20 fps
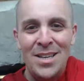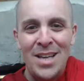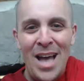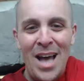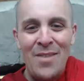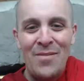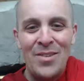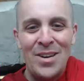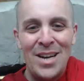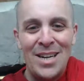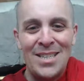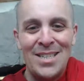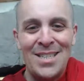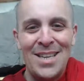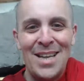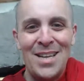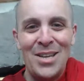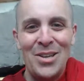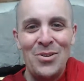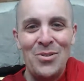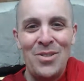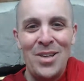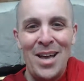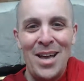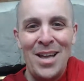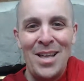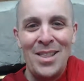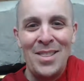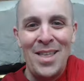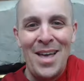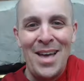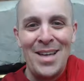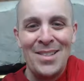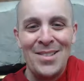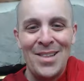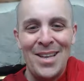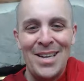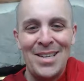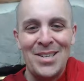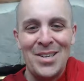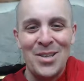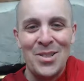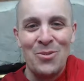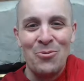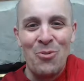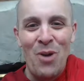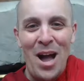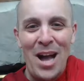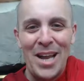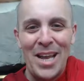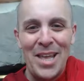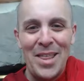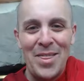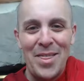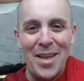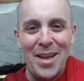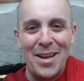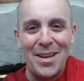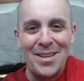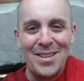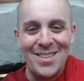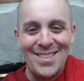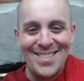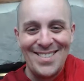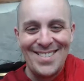haven't I sent you that link to the Rocky thing?